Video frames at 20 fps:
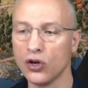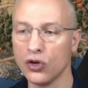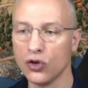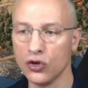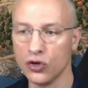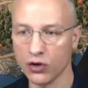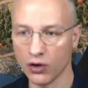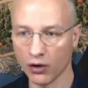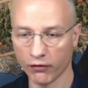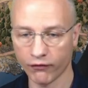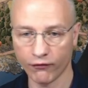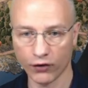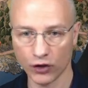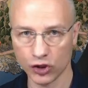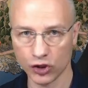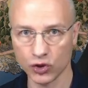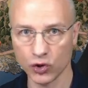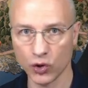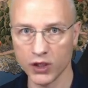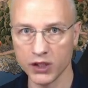your first
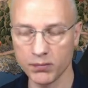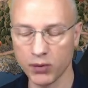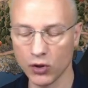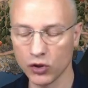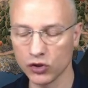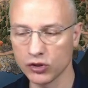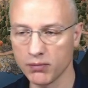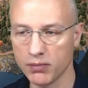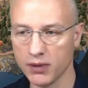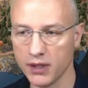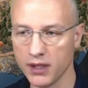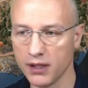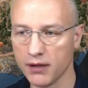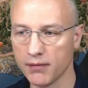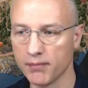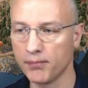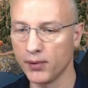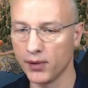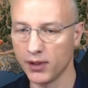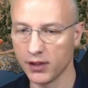choice possibly,
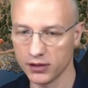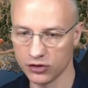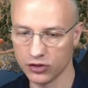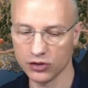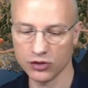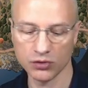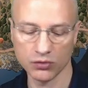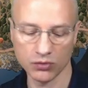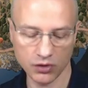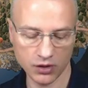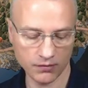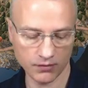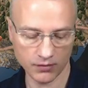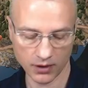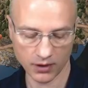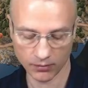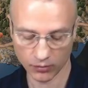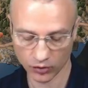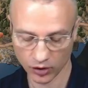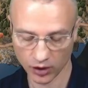but you know what,
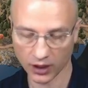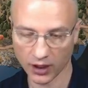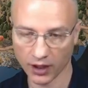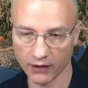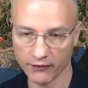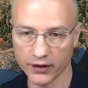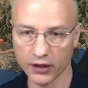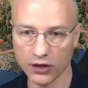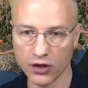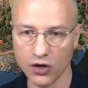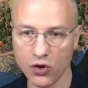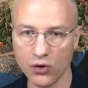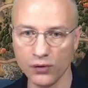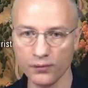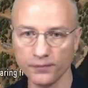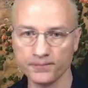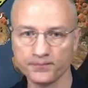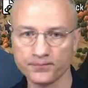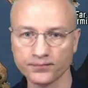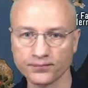I'm going to give it a go.
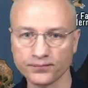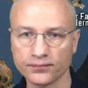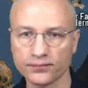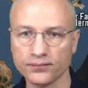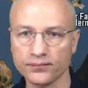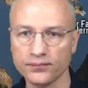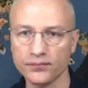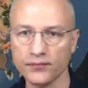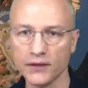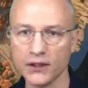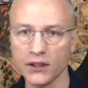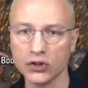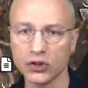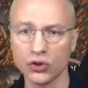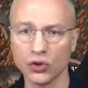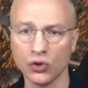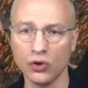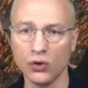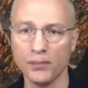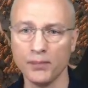
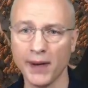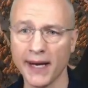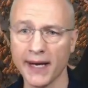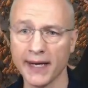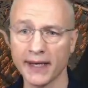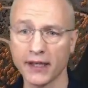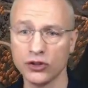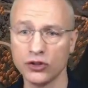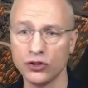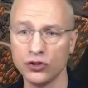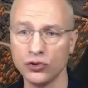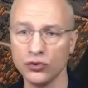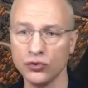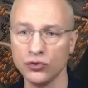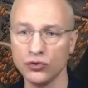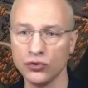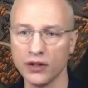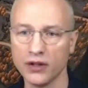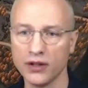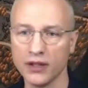So back to the